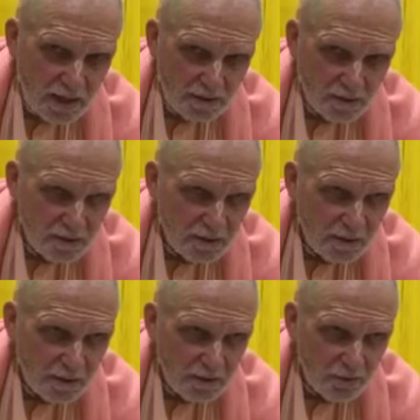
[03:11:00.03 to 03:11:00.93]
hard.
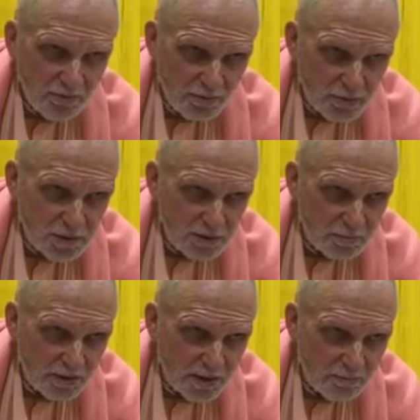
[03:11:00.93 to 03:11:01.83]
We have
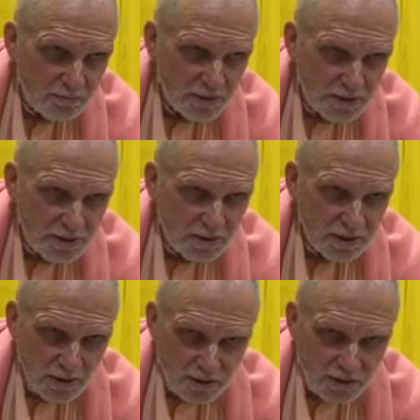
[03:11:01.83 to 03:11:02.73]
also become
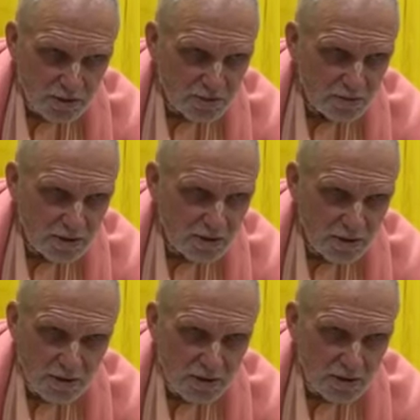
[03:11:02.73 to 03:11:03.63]
materially conscious, but it's
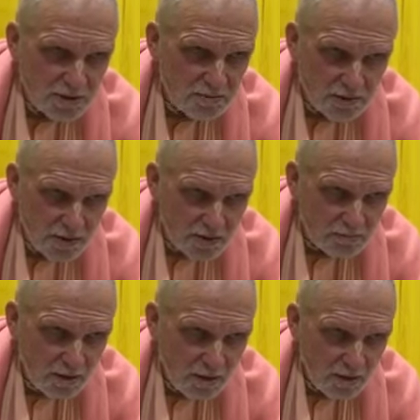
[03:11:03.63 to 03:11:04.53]
not our
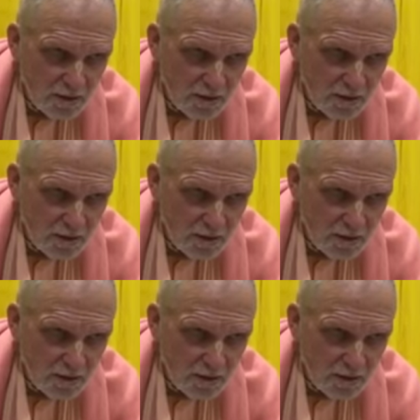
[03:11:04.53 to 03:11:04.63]
swadham.